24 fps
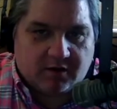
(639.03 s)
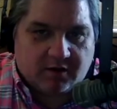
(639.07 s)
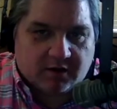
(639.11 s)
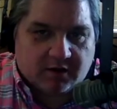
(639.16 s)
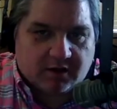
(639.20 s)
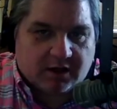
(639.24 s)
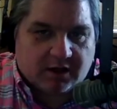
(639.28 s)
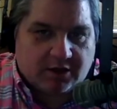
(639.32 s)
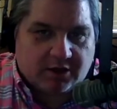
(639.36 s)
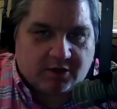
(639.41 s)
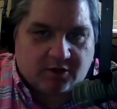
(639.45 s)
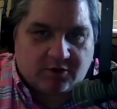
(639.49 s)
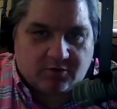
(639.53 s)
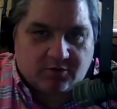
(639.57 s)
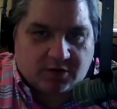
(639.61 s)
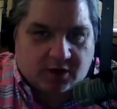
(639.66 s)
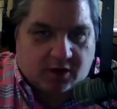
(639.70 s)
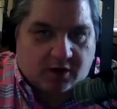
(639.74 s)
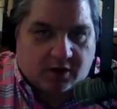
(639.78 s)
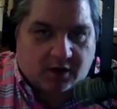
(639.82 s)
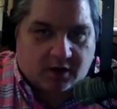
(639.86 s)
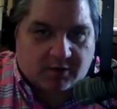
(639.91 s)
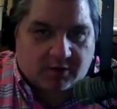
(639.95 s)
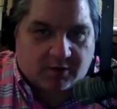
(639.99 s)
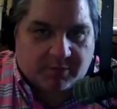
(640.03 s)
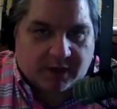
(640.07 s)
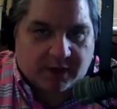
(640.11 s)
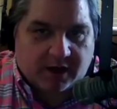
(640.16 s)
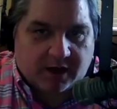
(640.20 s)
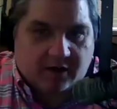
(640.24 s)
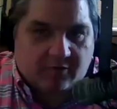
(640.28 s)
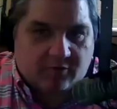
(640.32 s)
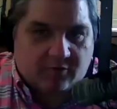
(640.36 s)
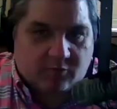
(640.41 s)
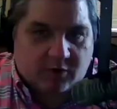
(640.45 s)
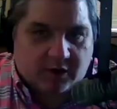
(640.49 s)
Can you talk
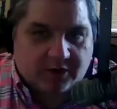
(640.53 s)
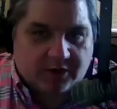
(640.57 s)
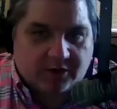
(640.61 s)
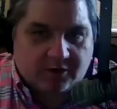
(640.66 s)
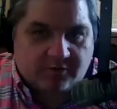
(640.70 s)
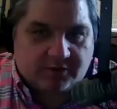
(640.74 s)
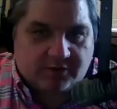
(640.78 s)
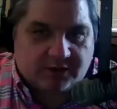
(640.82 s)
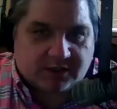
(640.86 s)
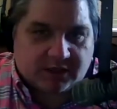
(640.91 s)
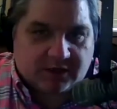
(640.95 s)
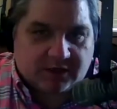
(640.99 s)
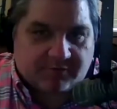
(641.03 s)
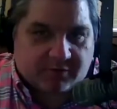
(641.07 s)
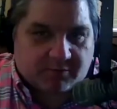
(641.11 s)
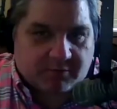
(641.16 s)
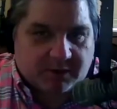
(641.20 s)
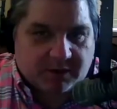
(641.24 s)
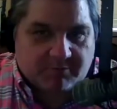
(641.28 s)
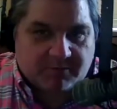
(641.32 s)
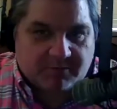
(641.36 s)
about what you've seen from him